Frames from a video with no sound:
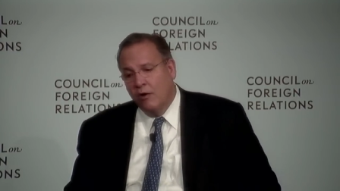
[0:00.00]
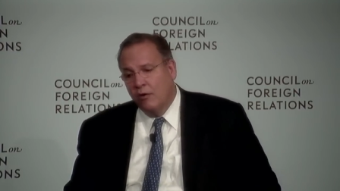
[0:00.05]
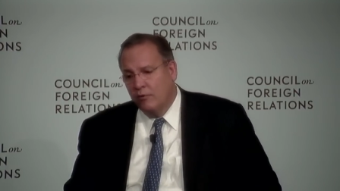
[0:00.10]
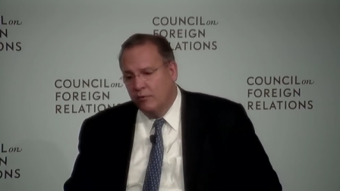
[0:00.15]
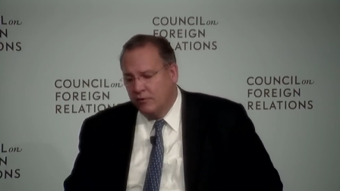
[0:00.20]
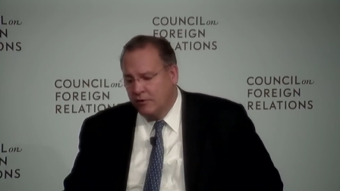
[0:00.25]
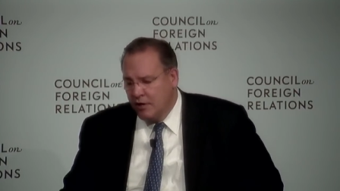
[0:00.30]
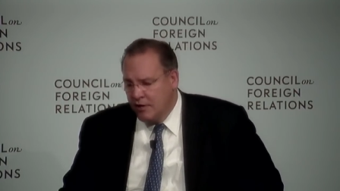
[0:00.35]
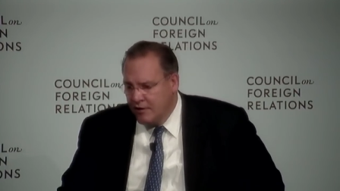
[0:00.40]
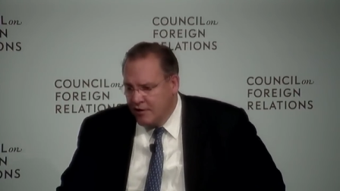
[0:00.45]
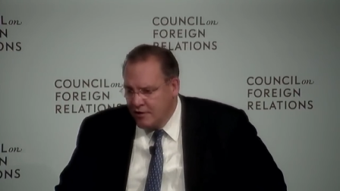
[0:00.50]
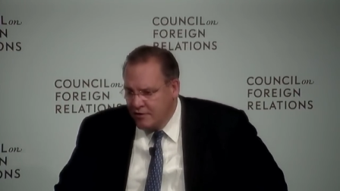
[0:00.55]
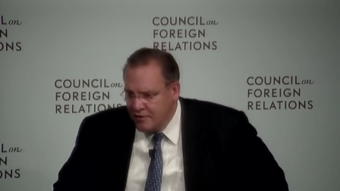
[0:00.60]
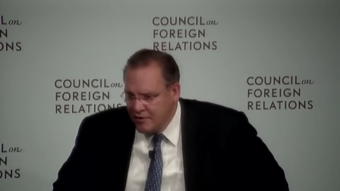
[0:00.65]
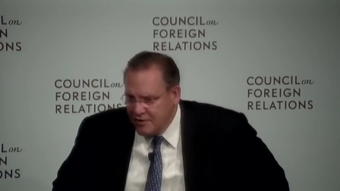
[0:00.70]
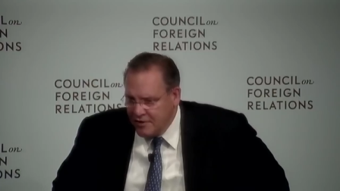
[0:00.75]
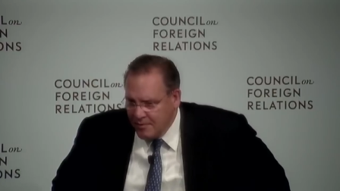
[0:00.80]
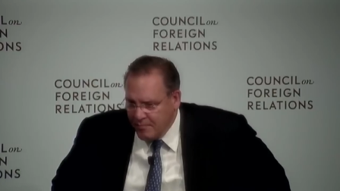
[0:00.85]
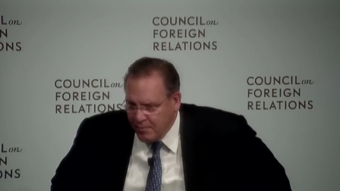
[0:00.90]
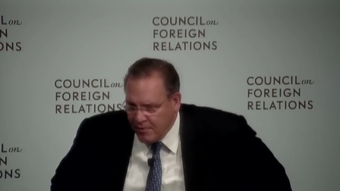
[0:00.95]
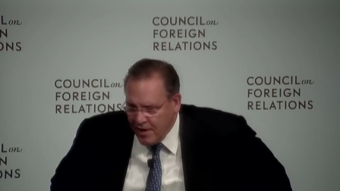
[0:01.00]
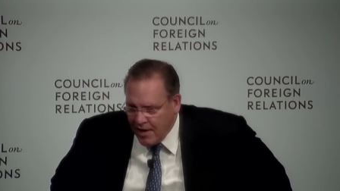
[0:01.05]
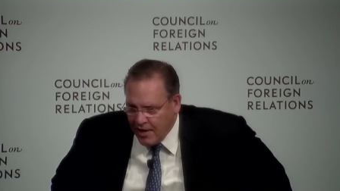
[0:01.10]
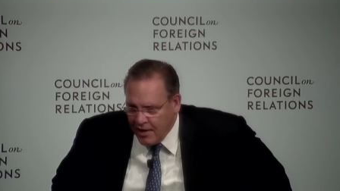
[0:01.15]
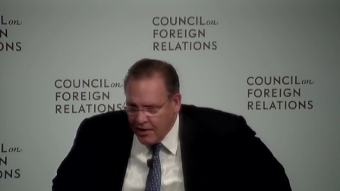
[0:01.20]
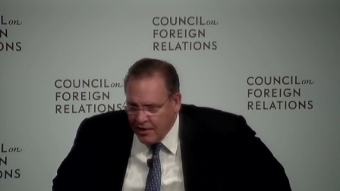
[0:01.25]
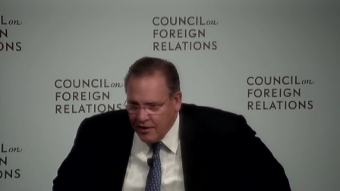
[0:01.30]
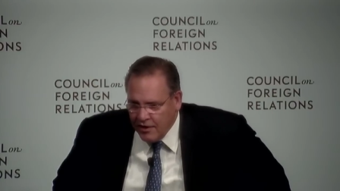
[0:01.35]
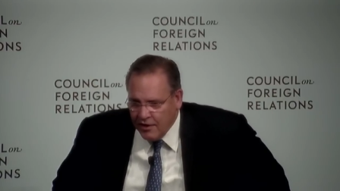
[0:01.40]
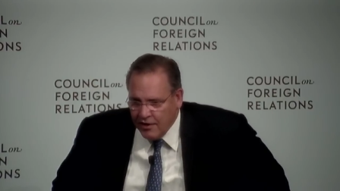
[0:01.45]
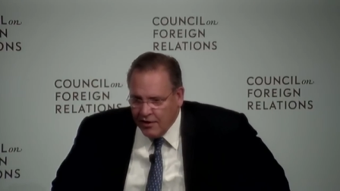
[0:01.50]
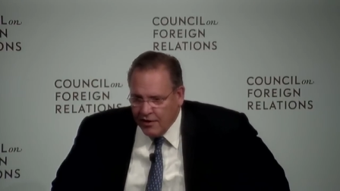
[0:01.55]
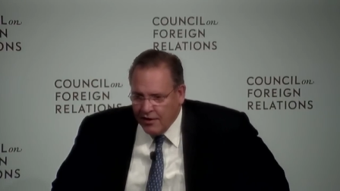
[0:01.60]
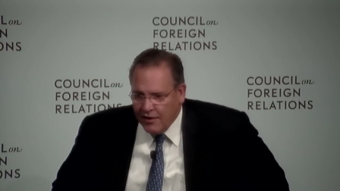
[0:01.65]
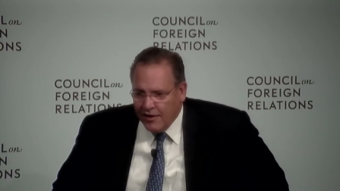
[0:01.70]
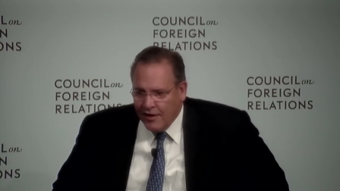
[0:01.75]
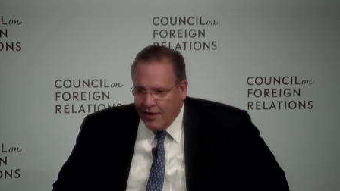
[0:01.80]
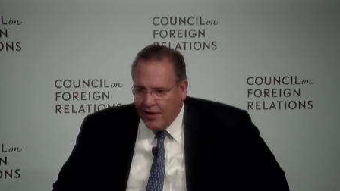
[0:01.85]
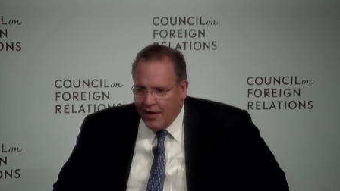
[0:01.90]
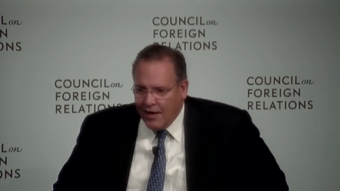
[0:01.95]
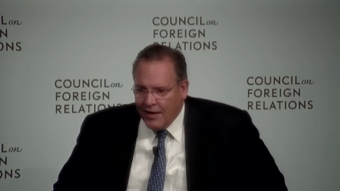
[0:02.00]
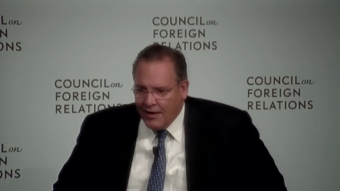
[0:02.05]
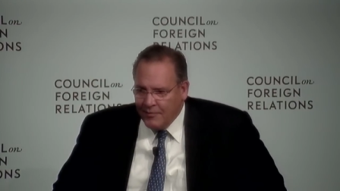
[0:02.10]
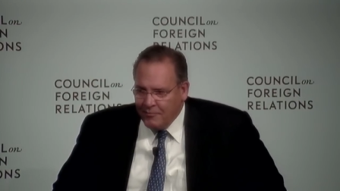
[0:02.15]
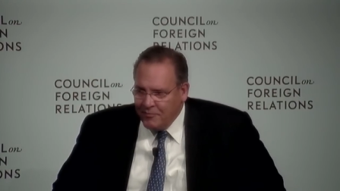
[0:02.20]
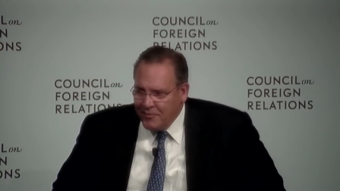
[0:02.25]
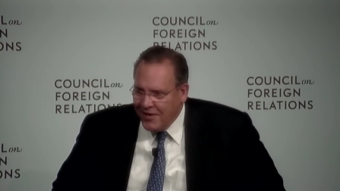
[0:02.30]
Oh, contingency planning. Um,